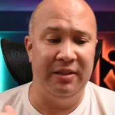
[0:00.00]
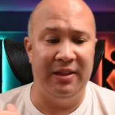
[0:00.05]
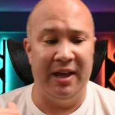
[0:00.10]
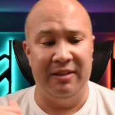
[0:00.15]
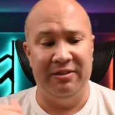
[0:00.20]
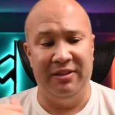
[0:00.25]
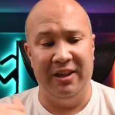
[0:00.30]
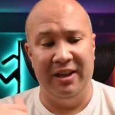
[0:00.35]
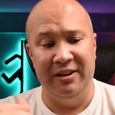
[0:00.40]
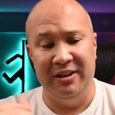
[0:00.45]

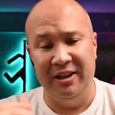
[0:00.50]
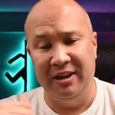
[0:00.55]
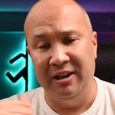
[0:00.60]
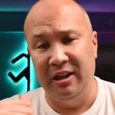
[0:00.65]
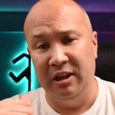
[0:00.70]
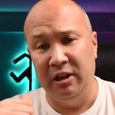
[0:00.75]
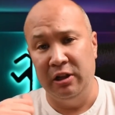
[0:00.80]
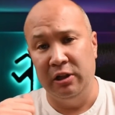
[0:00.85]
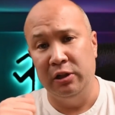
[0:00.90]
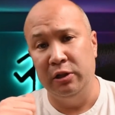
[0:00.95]
that they didn't
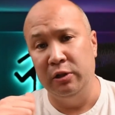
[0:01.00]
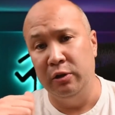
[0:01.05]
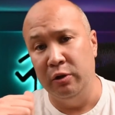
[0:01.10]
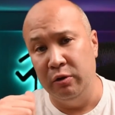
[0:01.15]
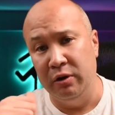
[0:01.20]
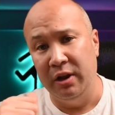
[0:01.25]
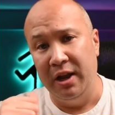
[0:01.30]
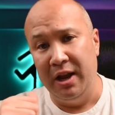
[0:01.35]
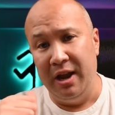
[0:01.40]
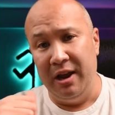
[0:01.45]

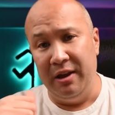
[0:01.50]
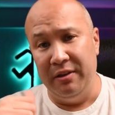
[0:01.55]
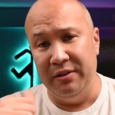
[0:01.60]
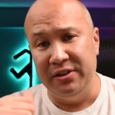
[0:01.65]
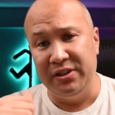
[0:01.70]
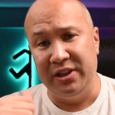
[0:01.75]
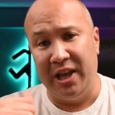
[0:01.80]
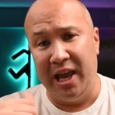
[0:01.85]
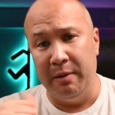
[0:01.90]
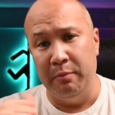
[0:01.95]
include
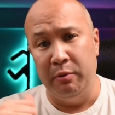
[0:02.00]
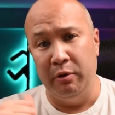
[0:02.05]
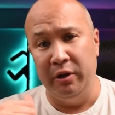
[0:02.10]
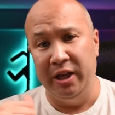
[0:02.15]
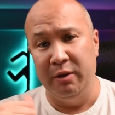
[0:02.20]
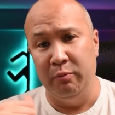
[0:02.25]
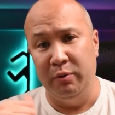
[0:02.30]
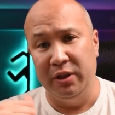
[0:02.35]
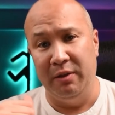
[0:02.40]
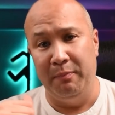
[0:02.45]
this cable
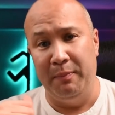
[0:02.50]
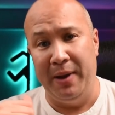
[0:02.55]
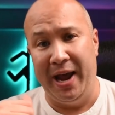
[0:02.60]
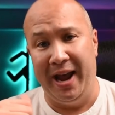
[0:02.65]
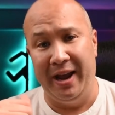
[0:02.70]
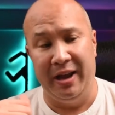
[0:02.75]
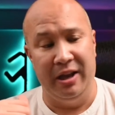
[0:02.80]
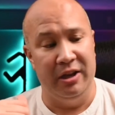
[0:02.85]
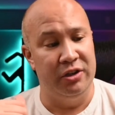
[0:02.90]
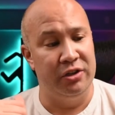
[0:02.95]
in with the
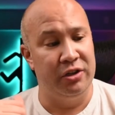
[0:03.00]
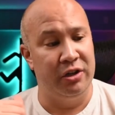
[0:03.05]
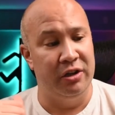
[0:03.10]
package,